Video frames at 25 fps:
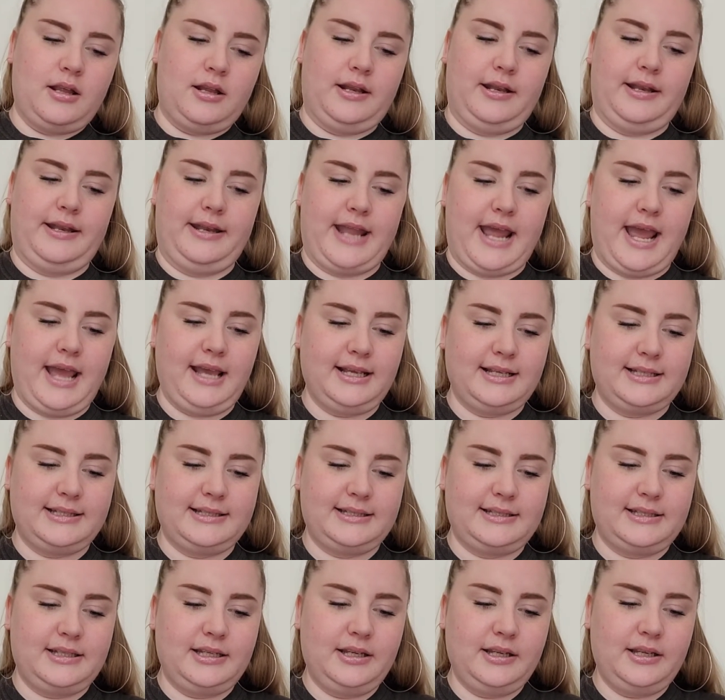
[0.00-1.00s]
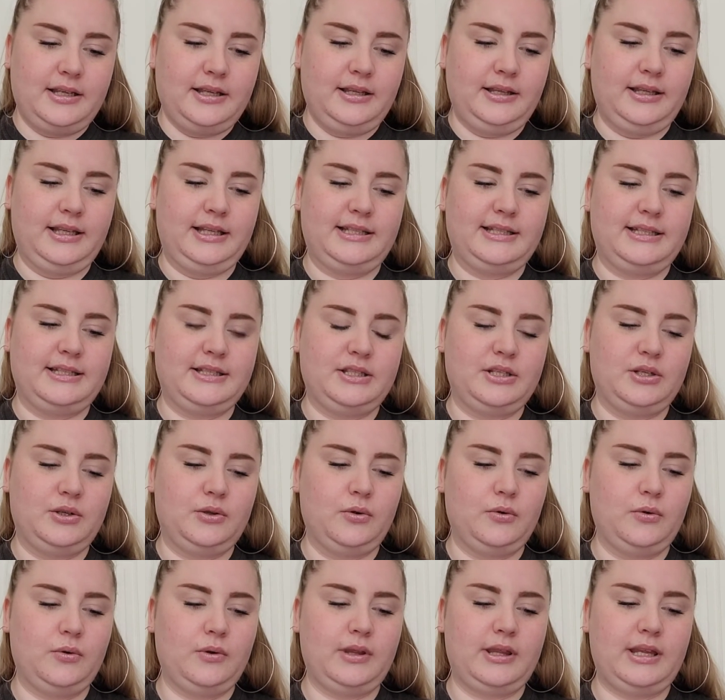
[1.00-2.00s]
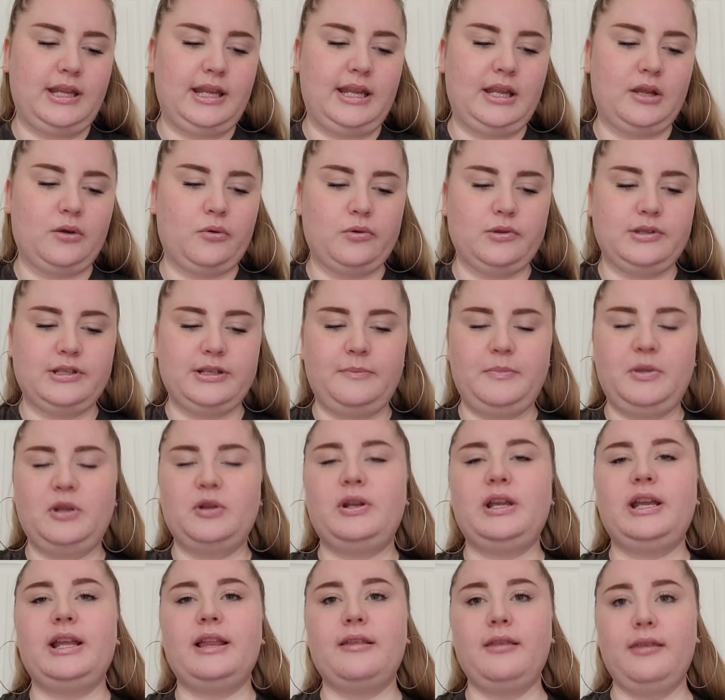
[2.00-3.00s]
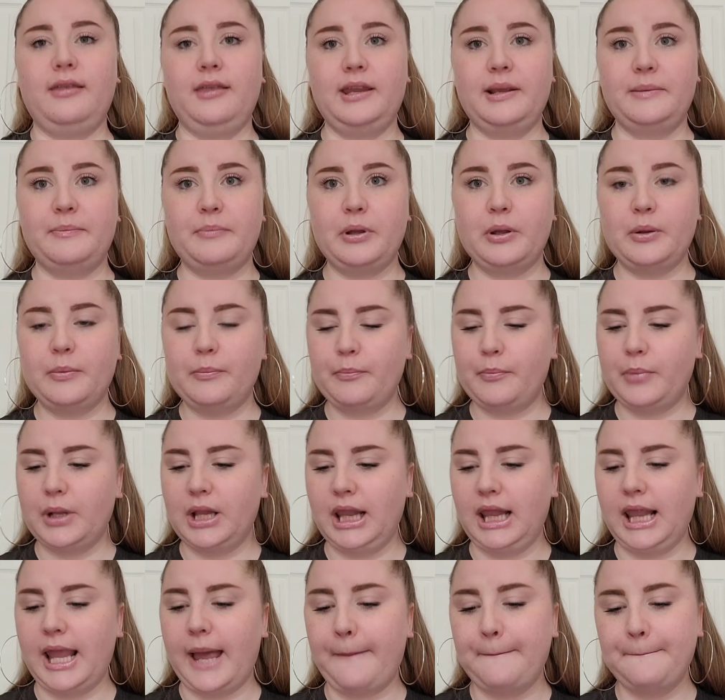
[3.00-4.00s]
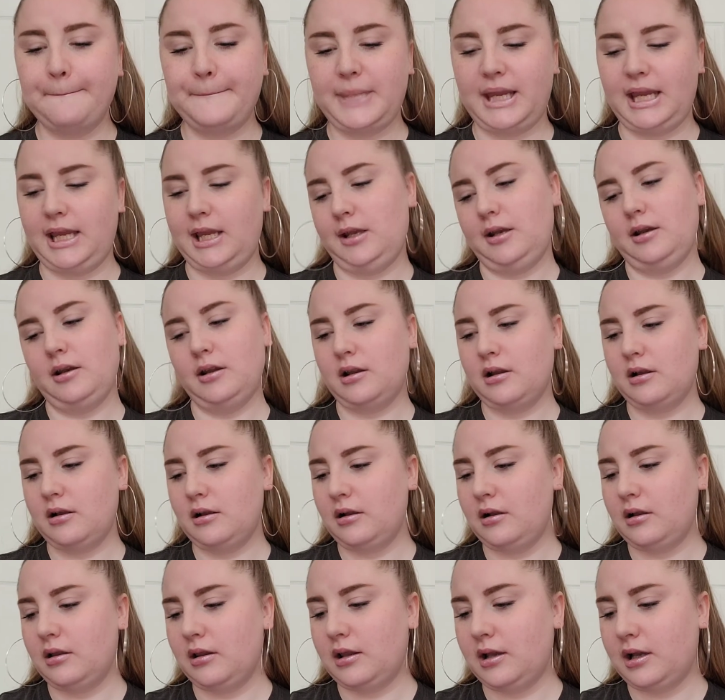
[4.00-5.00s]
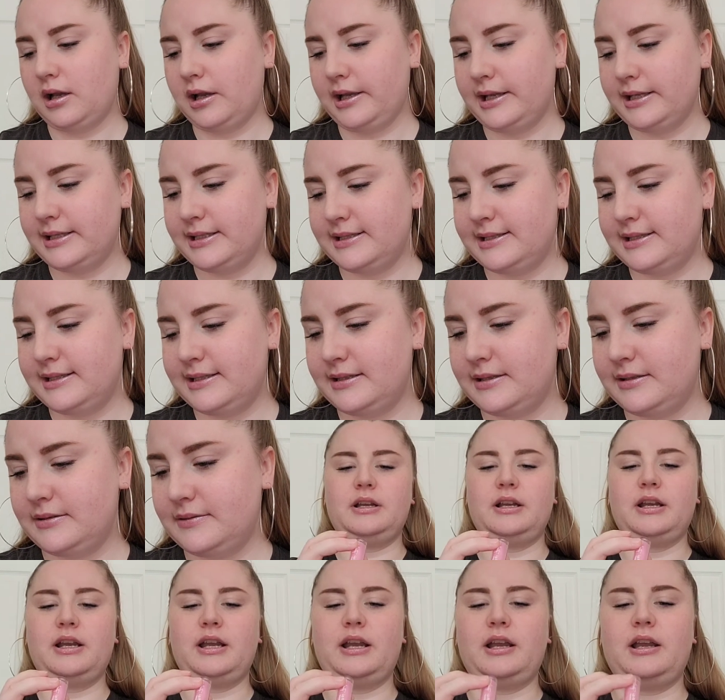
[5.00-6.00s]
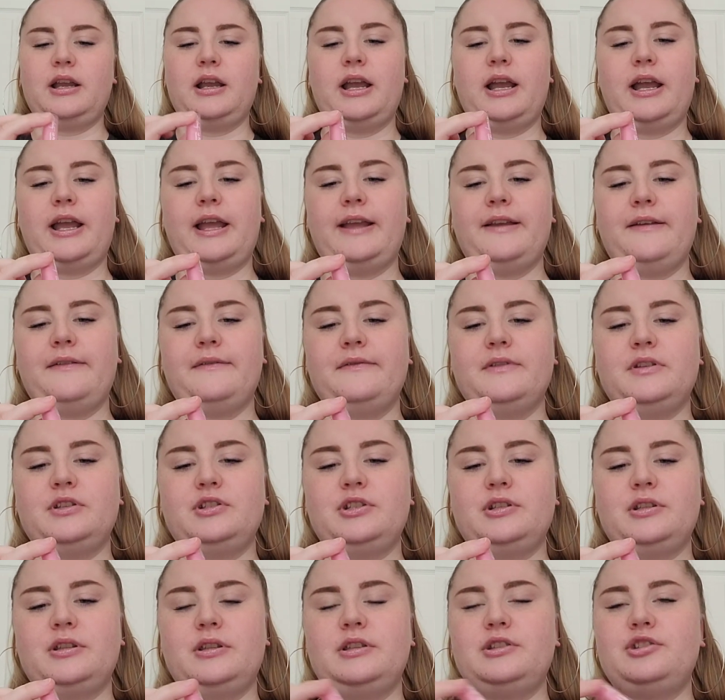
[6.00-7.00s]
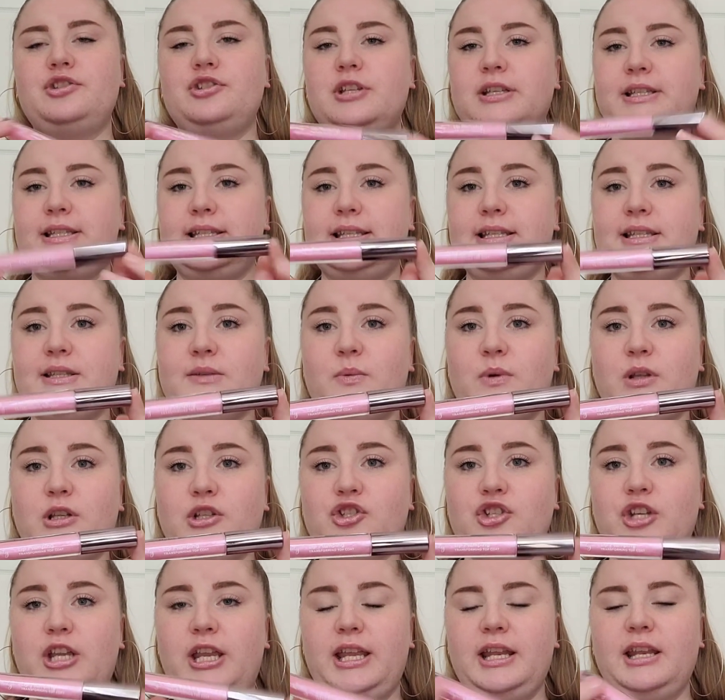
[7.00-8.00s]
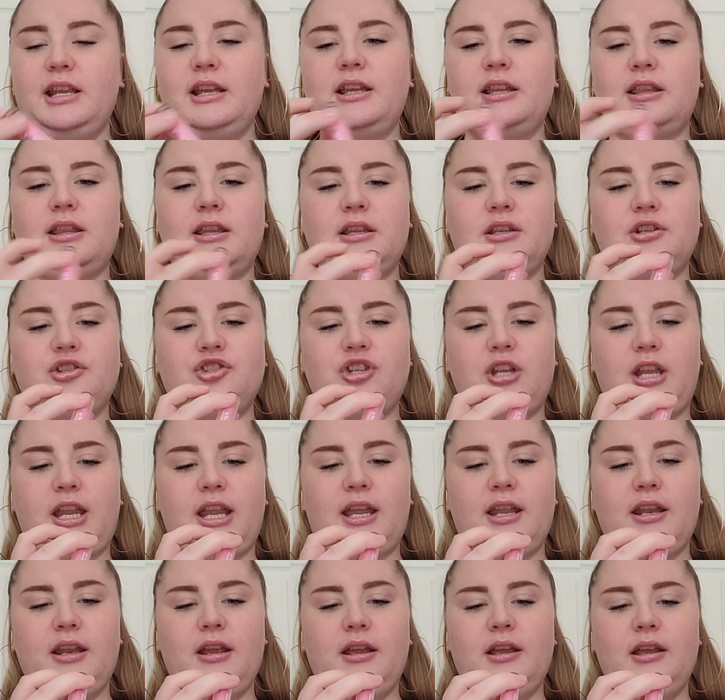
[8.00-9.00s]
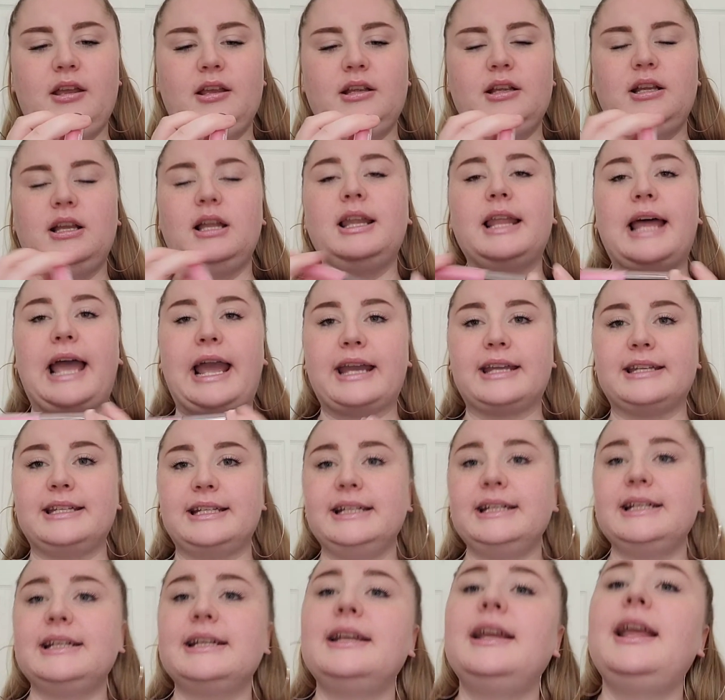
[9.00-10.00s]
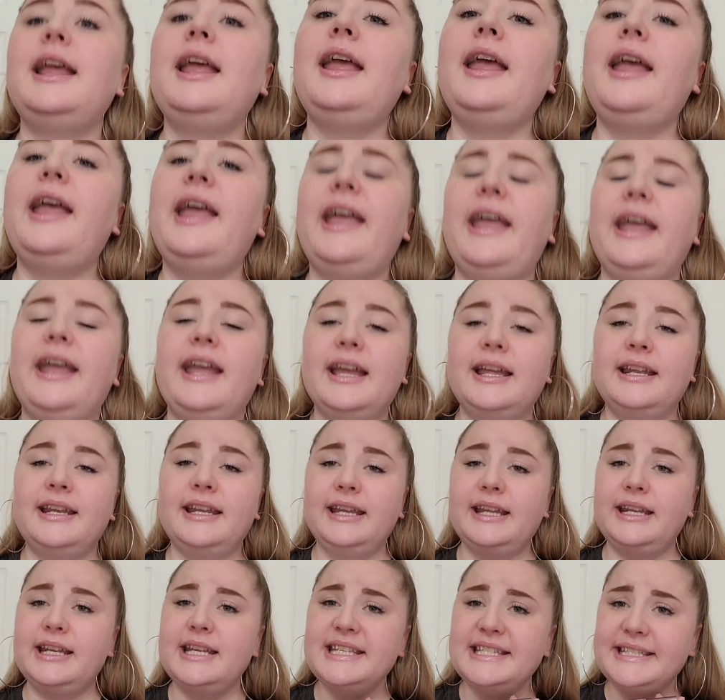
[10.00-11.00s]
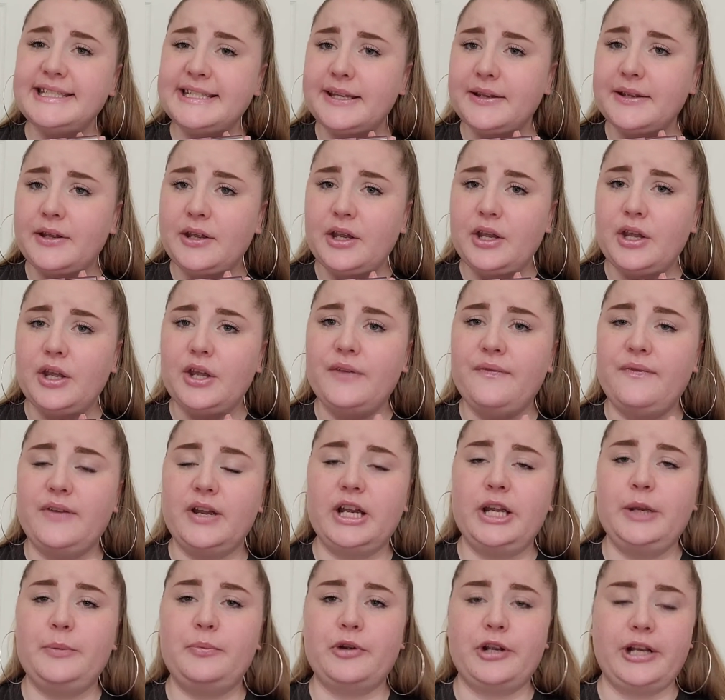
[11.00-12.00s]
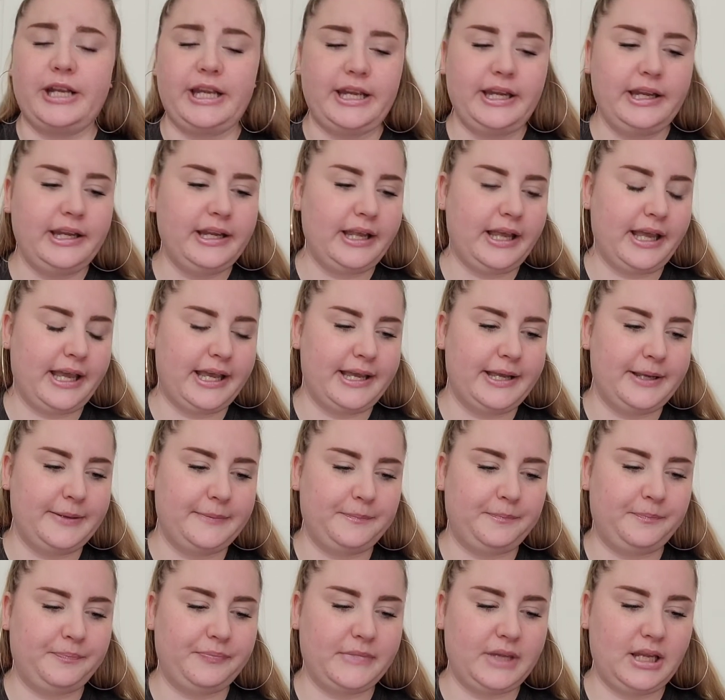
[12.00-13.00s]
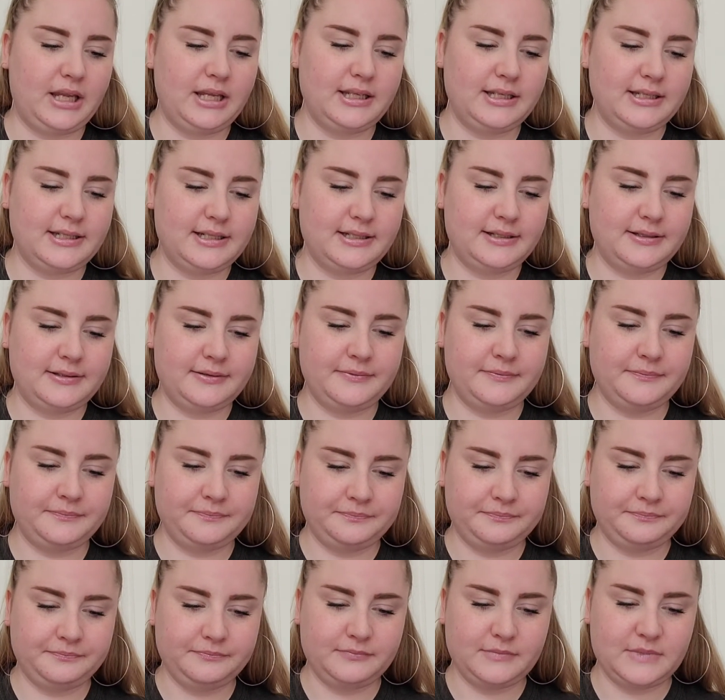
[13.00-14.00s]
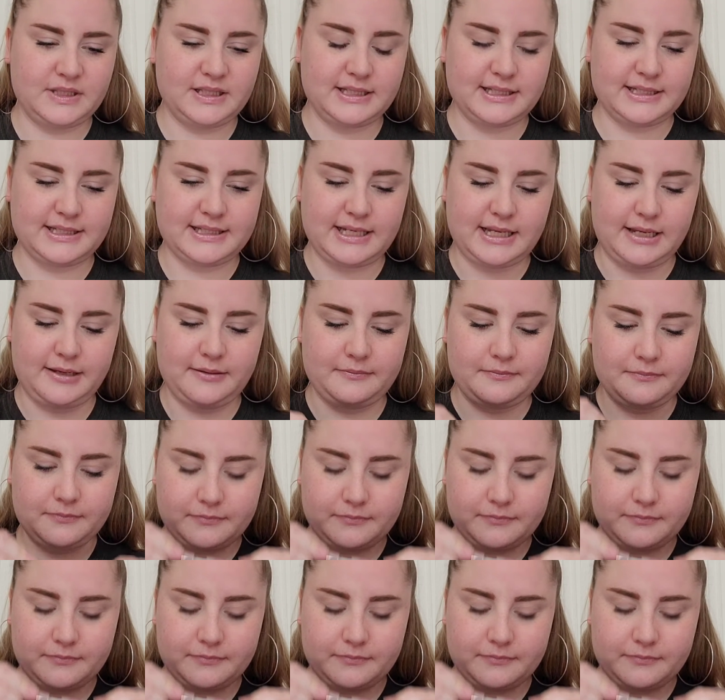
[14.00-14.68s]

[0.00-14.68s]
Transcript: Next, let's do the Ulta Beauty Lip Plumping Gloss. I have just this one shade in the shade Galactic, and it is very pretty. Let's see.